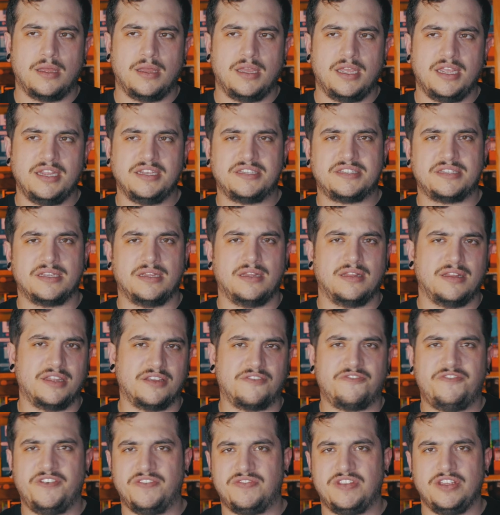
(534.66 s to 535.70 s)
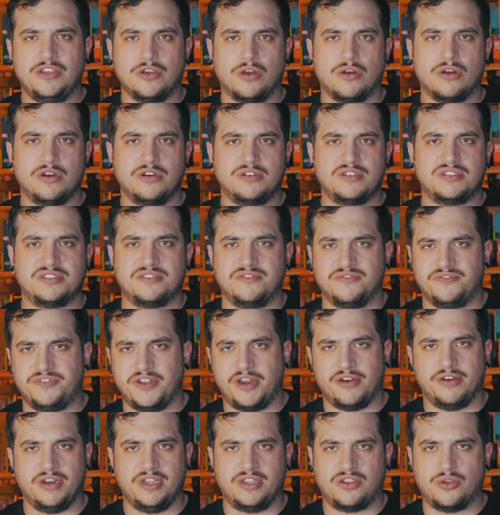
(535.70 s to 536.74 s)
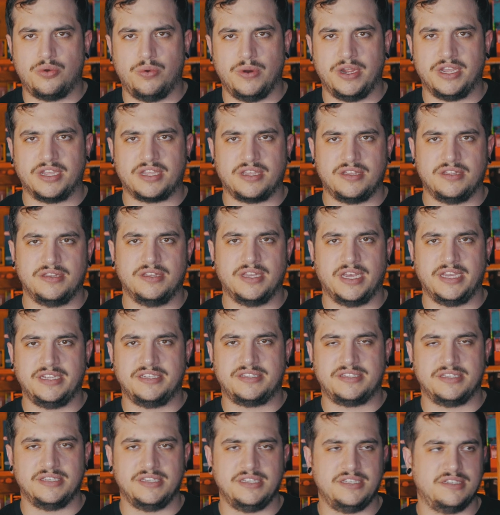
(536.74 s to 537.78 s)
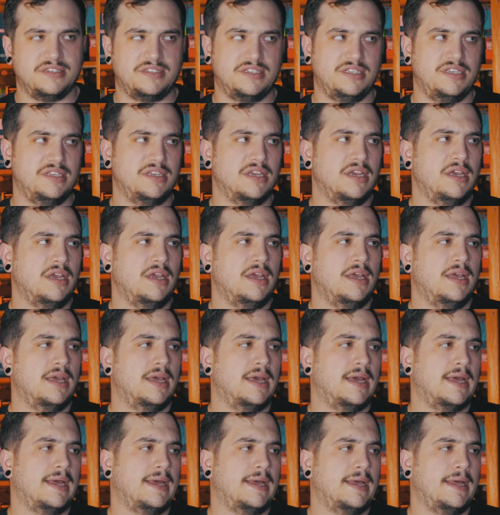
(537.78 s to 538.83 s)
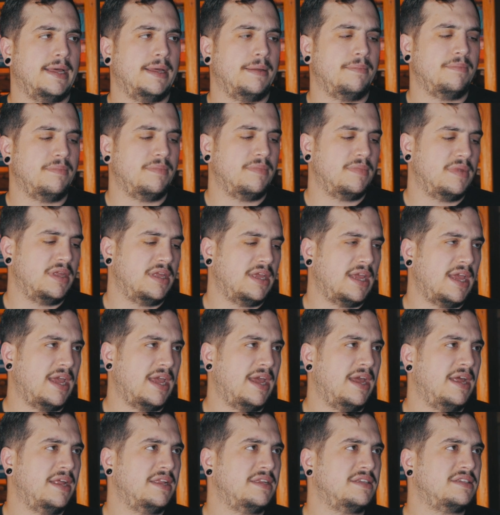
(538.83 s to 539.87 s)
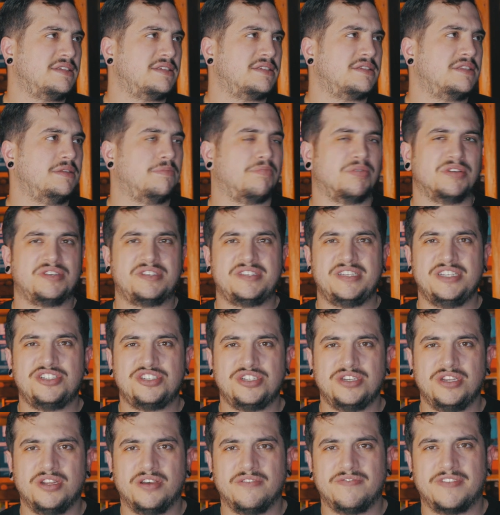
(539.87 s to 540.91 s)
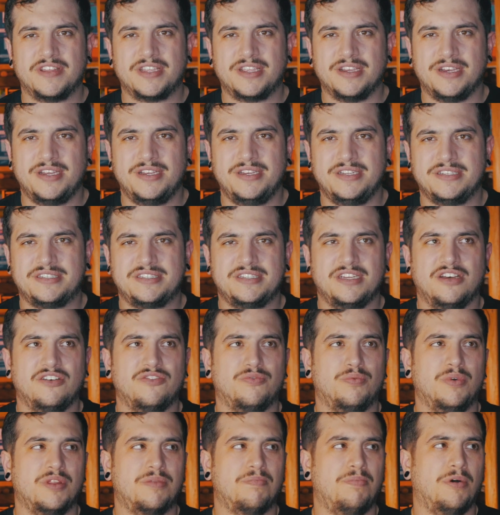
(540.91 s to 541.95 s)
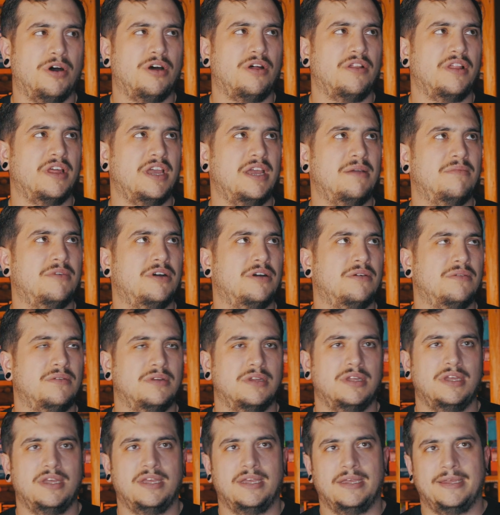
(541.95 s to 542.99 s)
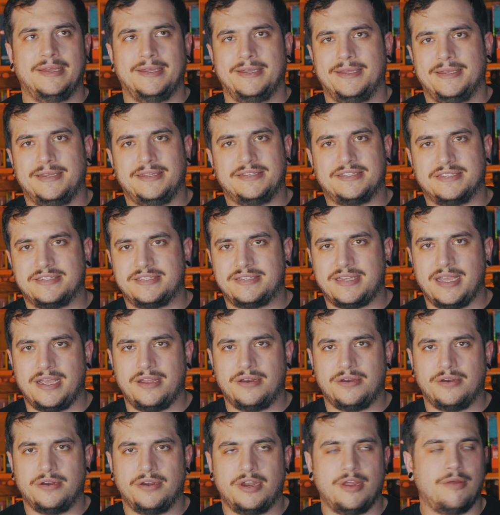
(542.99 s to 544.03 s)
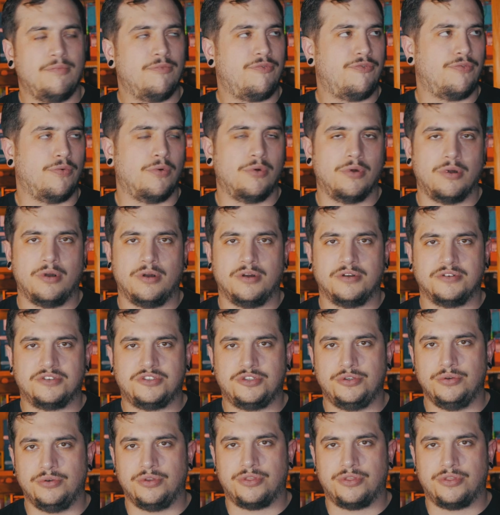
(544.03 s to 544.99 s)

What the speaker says: it's like 50 yards, very quick, nice and easy. As the precision of the gun itself with ball ammo, it's a standard M4, 2 to